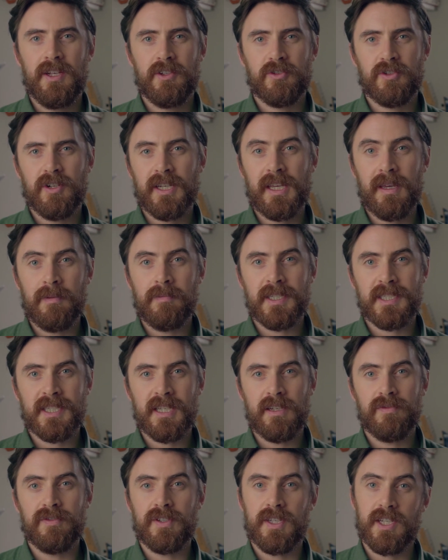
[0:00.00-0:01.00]
try and get
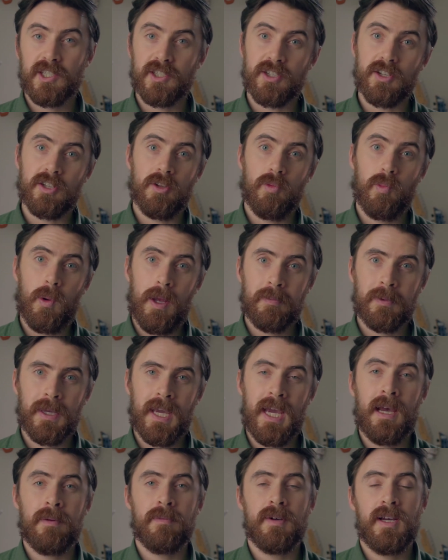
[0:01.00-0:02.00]
myself an external
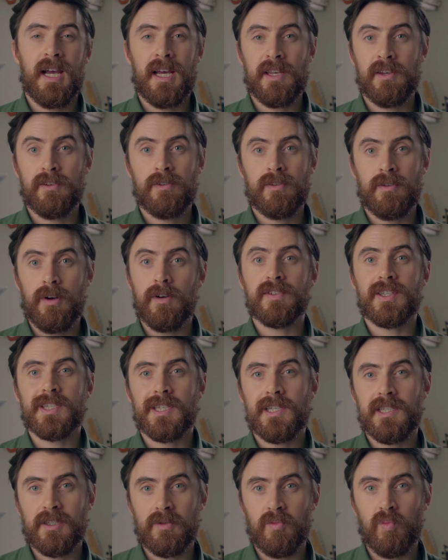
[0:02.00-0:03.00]
webcam and
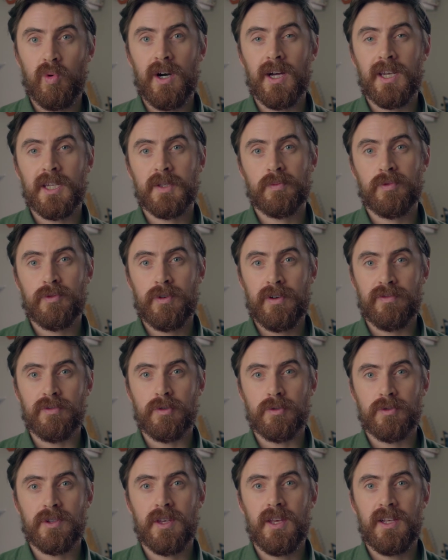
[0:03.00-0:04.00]
obviously some wireless
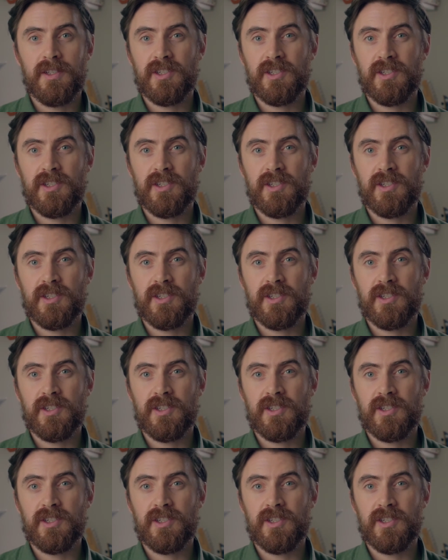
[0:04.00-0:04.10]
peripherals,